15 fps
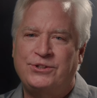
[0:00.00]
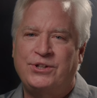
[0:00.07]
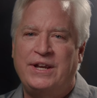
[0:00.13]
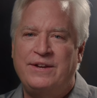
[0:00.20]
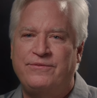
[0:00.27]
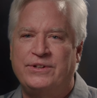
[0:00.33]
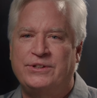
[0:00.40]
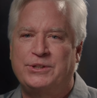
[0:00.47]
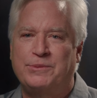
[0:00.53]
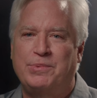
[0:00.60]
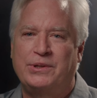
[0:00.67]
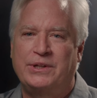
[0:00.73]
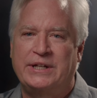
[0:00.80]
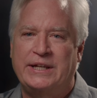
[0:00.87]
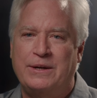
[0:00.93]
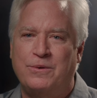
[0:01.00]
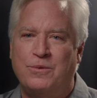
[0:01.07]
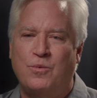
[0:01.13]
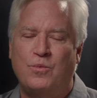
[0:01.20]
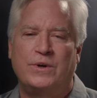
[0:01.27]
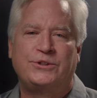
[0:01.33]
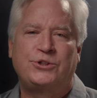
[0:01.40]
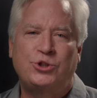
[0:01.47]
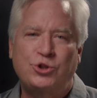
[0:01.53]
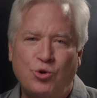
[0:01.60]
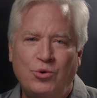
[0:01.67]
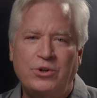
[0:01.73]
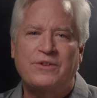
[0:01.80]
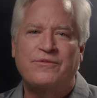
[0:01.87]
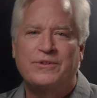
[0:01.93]
chain visibility was
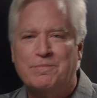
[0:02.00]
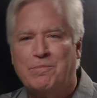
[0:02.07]
sort of